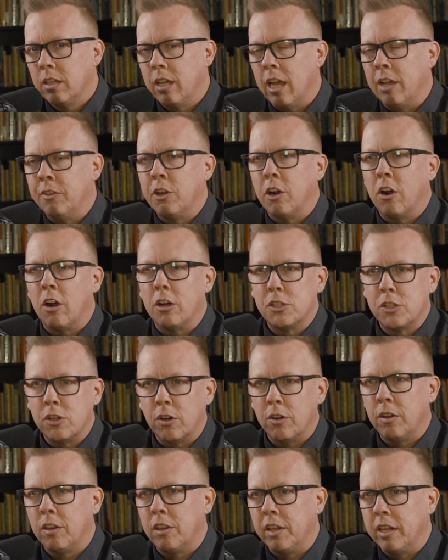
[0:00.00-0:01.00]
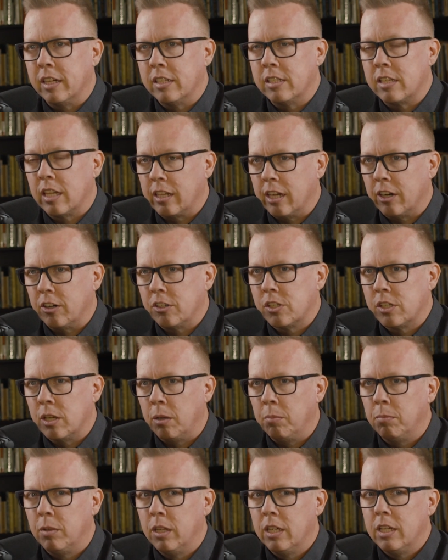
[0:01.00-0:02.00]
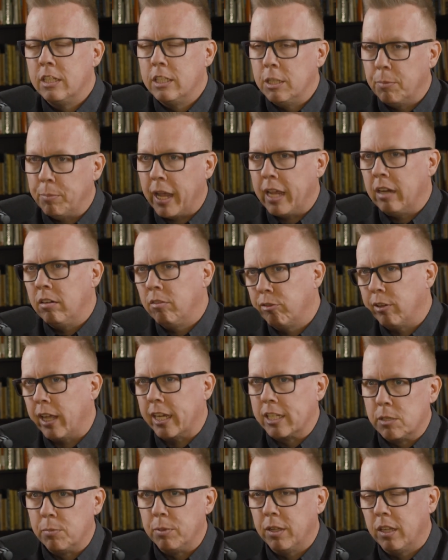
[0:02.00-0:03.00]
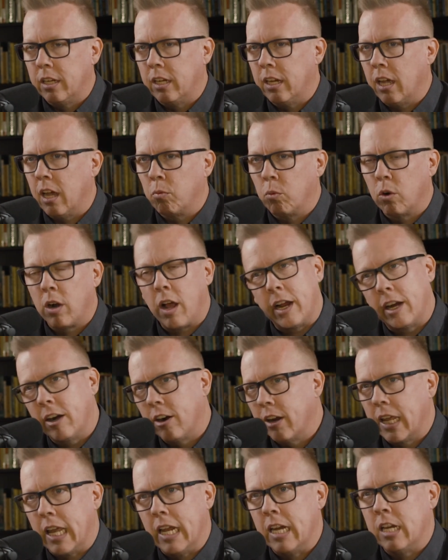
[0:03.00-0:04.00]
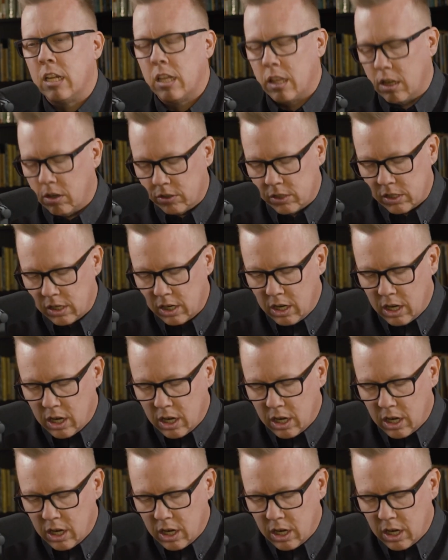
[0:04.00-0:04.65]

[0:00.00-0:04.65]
And there are certain things that there's some debate and flexibility on. We're not here to get into those.